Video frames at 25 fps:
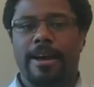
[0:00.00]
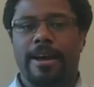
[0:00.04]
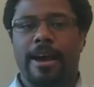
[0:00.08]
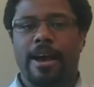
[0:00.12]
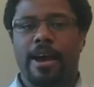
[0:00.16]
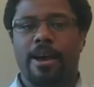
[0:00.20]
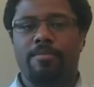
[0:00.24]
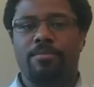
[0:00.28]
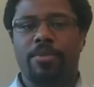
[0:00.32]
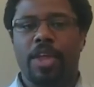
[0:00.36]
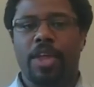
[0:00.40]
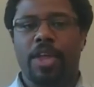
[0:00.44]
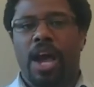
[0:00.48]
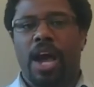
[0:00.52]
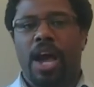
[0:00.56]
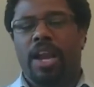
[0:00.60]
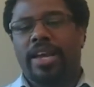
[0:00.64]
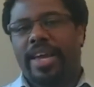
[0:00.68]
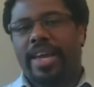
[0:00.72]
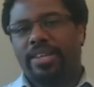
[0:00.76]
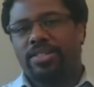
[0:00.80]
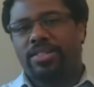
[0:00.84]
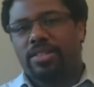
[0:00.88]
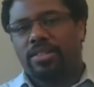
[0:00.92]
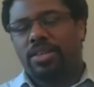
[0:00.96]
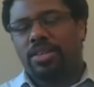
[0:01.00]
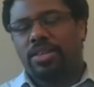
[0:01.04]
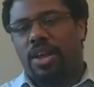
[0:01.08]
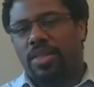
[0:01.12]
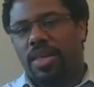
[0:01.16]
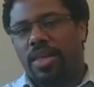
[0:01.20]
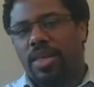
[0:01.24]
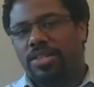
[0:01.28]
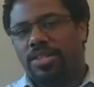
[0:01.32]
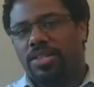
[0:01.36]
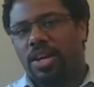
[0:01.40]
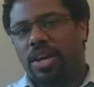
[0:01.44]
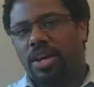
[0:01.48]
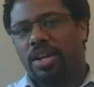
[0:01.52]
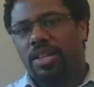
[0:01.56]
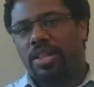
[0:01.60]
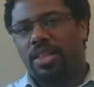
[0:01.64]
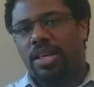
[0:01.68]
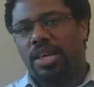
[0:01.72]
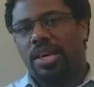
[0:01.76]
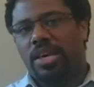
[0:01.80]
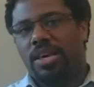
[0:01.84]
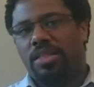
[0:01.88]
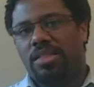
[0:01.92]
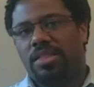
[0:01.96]
Um, and I guess you know that's kind
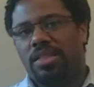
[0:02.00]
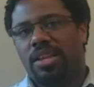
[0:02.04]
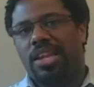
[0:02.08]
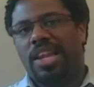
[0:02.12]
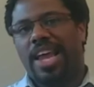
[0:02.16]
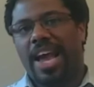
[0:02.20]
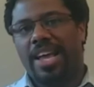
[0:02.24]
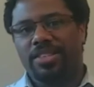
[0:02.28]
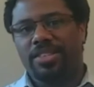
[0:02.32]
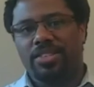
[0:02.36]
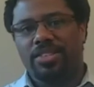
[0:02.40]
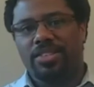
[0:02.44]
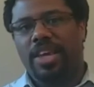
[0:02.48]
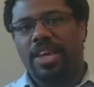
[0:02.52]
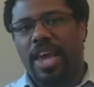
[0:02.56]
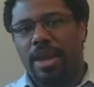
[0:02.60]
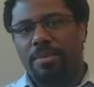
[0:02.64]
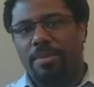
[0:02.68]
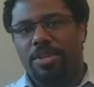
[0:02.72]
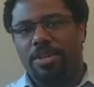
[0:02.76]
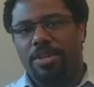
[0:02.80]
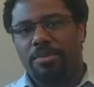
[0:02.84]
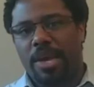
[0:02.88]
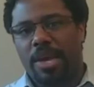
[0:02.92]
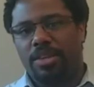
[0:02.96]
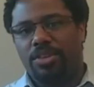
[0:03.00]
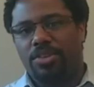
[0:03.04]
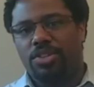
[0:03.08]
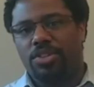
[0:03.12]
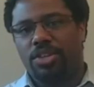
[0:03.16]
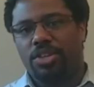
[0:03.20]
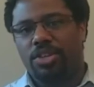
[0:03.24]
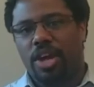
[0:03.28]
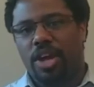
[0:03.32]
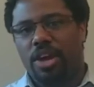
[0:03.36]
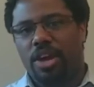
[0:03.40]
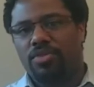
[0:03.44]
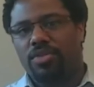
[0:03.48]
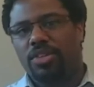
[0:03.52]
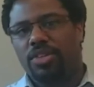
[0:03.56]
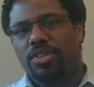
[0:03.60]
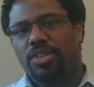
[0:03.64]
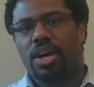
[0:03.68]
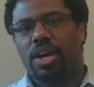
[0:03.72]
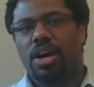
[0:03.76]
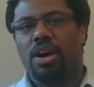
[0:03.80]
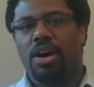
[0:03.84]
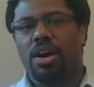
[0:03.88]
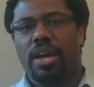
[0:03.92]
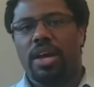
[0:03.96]
of the landscape dimension over
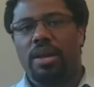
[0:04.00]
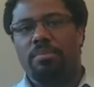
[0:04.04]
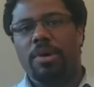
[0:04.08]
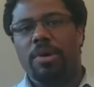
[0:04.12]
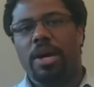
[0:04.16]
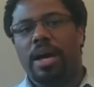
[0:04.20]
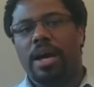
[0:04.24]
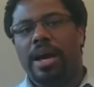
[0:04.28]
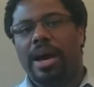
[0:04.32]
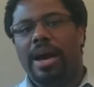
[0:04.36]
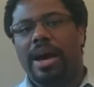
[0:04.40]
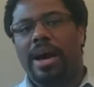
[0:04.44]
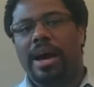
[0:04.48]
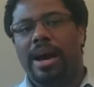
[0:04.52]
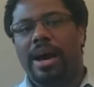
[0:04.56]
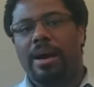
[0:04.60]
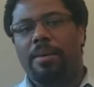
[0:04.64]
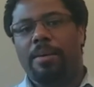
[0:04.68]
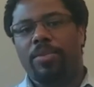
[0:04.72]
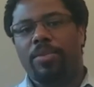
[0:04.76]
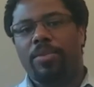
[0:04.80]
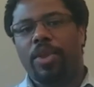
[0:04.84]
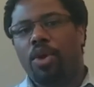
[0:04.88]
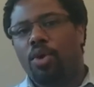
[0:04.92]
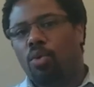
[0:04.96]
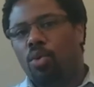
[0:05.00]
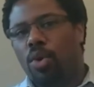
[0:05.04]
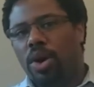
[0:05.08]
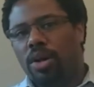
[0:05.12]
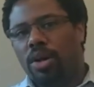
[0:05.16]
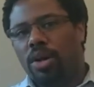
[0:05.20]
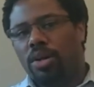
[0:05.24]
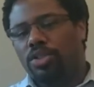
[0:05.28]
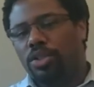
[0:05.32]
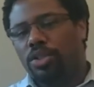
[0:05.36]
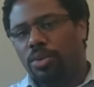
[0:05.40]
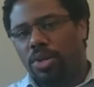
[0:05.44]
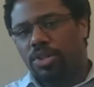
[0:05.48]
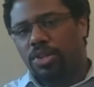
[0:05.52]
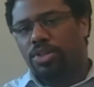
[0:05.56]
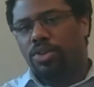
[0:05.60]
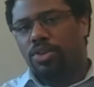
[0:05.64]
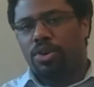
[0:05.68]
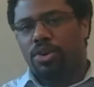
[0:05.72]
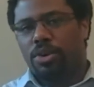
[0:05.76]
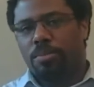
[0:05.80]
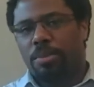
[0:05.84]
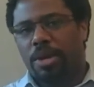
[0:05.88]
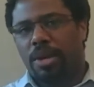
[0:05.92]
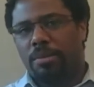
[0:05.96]
time. Um, Will, do you want
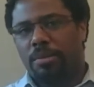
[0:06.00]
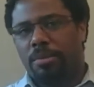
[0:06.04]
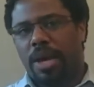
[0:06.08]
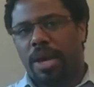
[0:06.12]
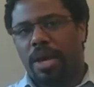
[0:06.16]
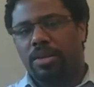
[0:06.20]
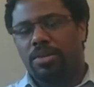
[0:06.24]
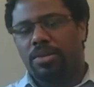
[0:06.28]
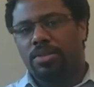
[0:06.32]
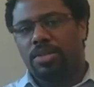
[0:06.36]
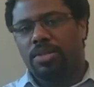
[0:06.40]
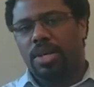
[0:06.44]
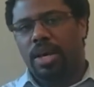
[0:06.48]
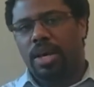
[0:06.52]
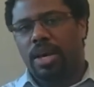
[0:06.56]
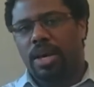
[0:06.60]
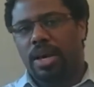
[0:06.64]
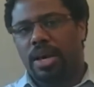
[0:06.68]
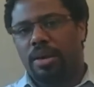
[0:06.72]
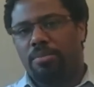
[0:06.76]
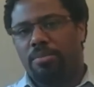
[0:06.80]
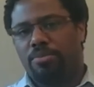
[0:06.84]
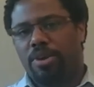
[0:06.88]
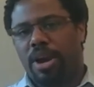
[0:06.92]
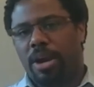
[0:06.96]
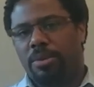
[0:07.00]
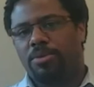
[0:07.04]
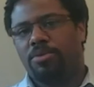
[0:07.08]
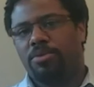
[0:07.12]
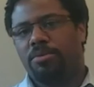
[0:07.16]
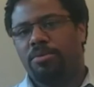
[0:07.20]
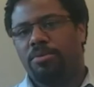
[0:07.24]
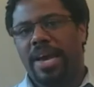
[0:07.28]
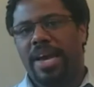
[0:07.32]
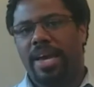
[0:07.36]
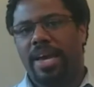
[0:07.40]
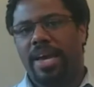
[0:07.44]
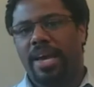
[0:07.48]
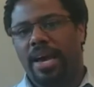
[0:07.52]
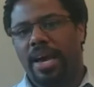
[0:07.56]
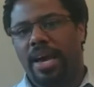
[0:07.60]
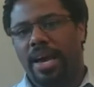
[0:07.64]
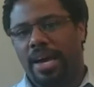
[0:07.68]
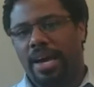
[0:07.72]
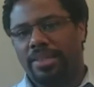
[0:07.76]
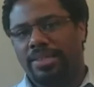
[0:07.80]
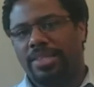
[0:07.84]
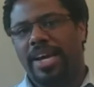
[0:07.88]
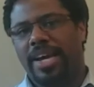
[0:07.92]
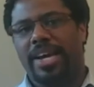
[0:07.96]
to talk a bit about uh, perhaps from a,
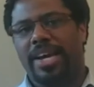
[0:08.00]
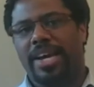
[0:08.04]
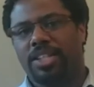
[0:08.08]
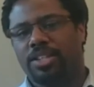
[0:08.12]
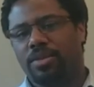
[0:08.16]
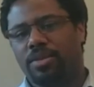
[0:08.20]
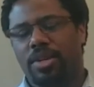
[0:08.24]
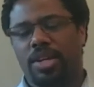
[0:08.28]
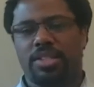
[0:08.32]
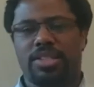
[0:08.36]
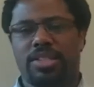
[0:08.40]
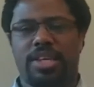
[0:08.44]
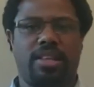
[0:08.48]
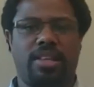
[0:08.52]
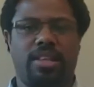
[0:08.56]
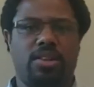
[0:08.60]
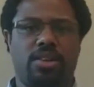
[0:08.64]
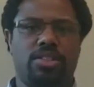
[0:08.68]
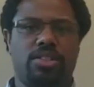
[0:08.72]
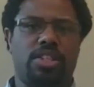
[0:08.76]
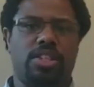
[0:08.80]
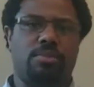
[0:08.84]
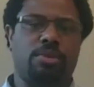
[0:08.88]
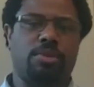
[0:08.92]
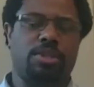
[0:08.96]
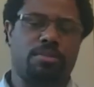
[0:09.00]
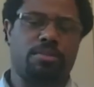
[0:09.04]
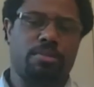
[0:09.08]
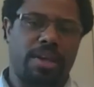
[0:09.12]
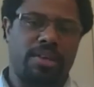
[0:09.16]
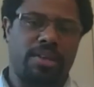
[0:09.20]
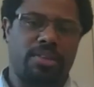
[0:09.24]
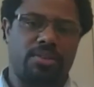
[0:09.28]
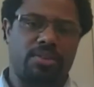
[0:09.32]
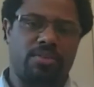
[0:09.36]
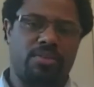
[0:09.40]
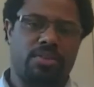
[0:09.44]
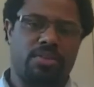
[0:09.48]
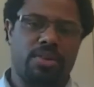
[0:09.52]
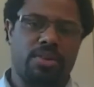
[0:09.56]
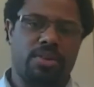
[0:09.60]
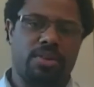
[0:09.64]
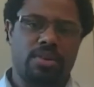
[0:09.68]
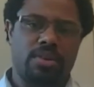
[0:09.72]
a, data and a technology perspective?